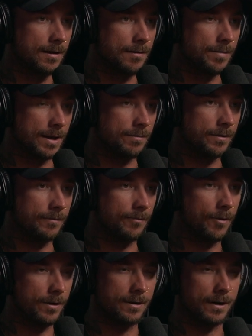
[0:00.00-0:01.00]
be able to
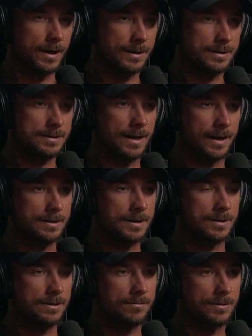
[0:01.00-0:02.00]
one, it's nice
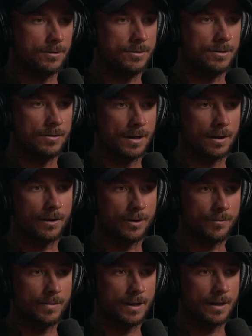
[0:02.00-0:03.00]
because you you do get a
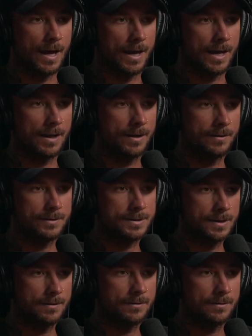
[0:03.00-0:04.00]
little bit of that handheld
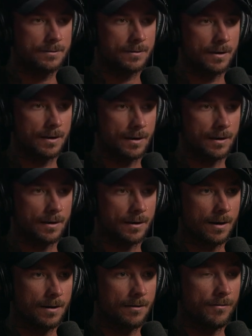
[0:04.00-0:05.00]
still and
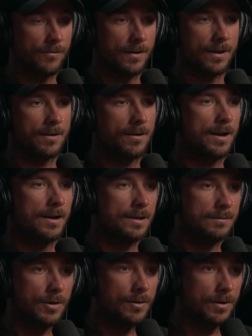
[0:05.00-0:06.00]
and you feel like you're kind of in
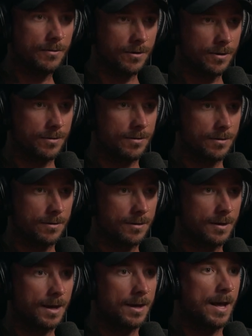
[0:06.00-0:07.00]
the moment with
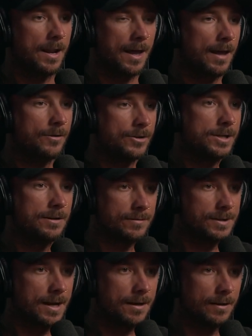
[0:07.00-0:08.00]
the kinetic energy of
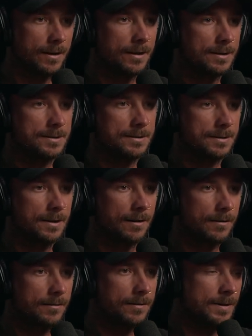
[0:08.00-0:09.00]
cycling. It's yeah. you
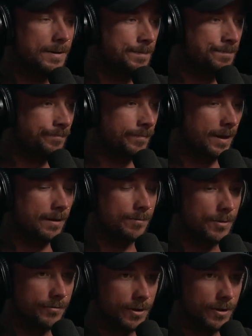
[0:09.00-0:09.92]
know, you're moving